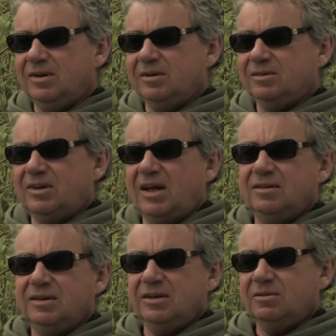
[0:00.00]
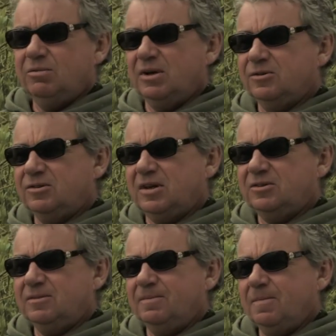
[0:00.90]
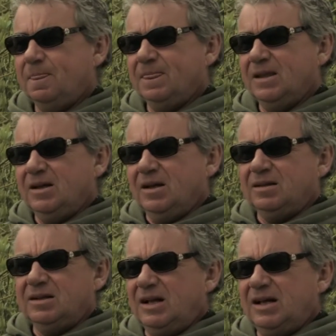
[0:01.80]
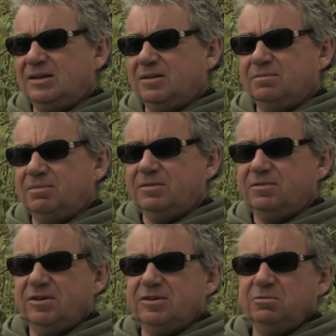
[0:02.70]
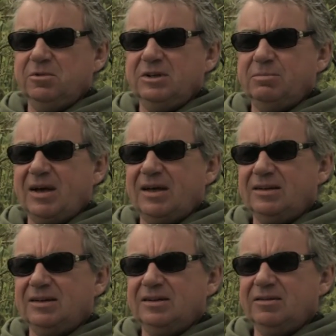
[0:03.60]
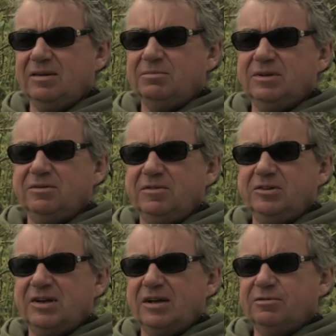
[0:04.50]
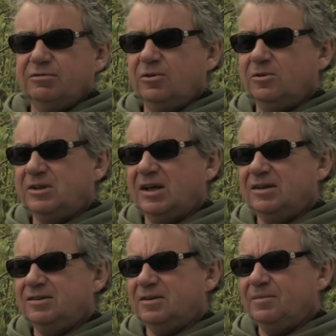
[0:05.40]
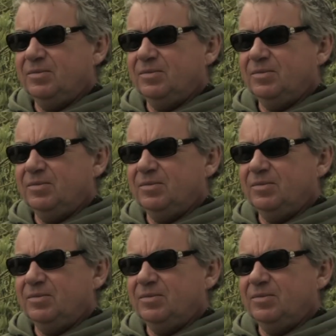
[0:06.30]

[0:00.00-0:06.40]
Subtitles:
I was down there one session and the lake had been fishing really badly. There hadn't been a fish out for 4 days.